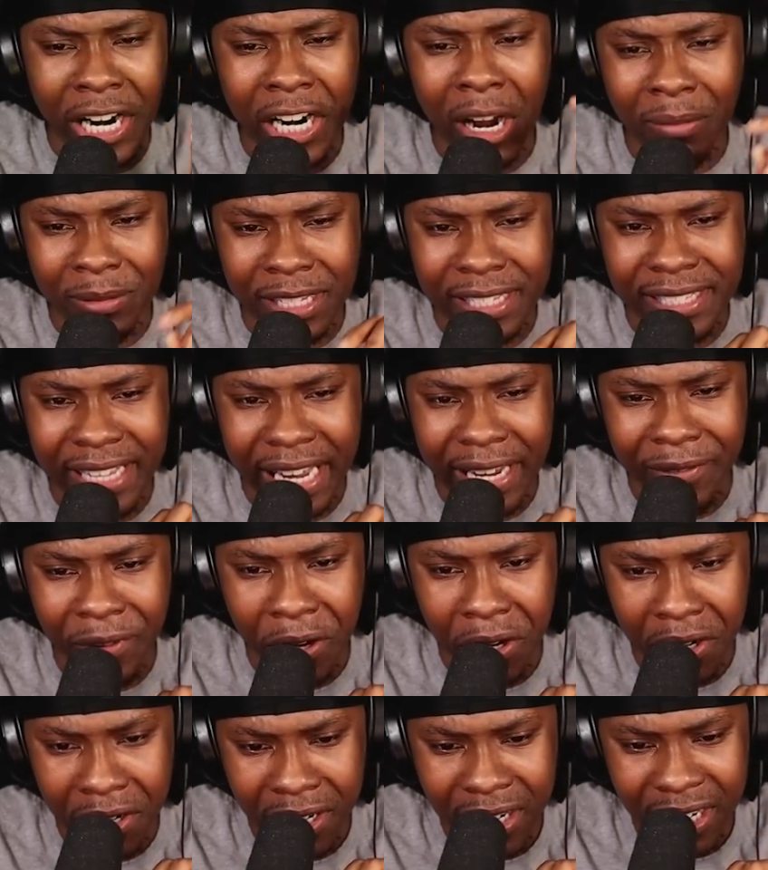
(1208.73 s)
up to save
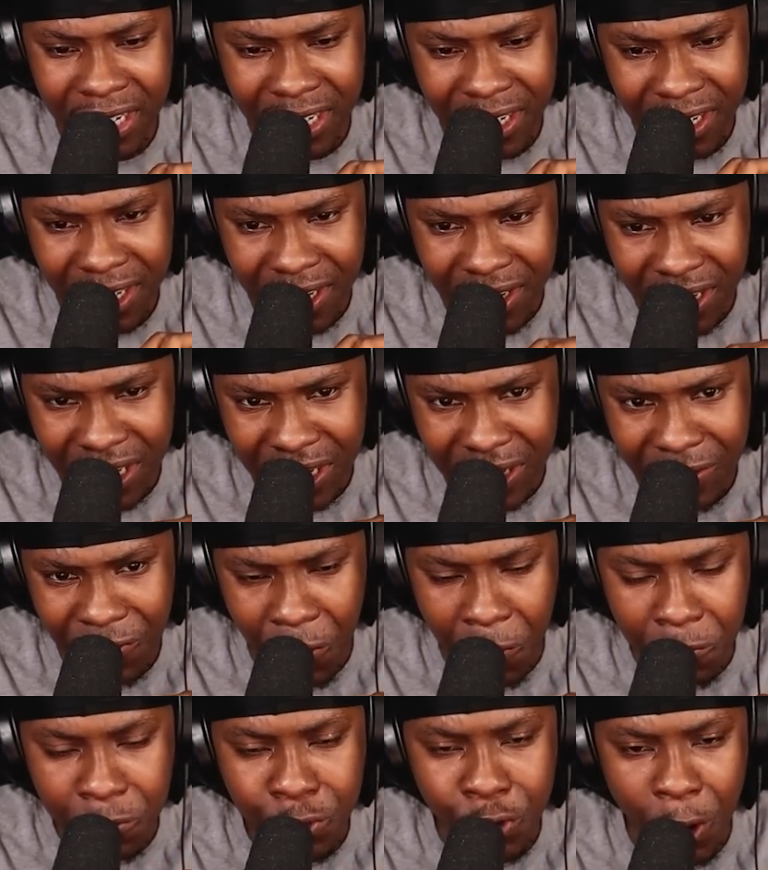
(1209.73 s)
her from
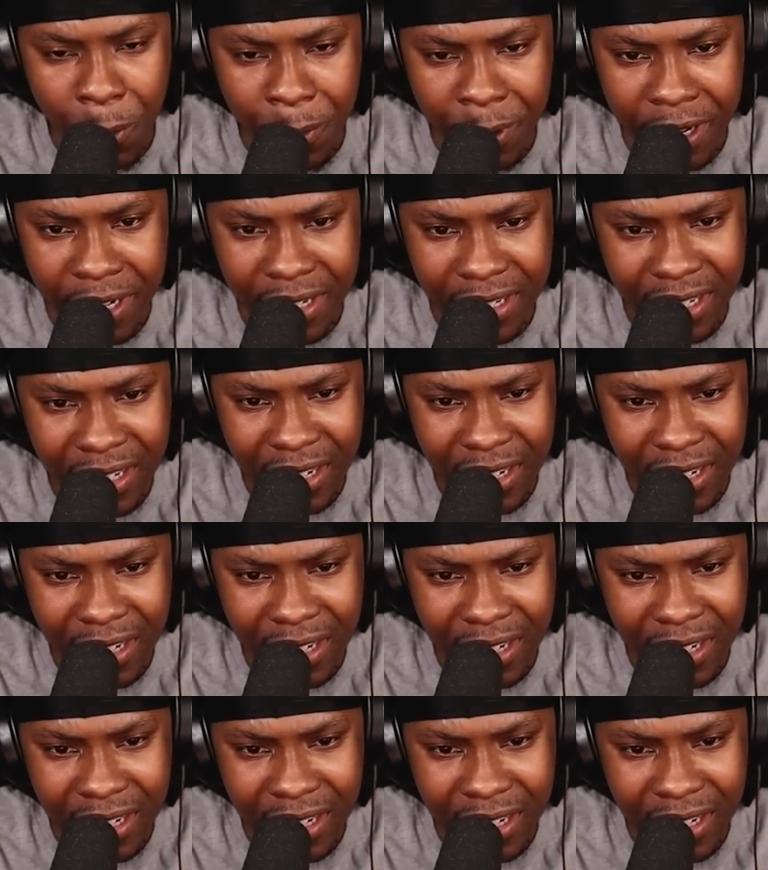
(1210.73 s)
dropping.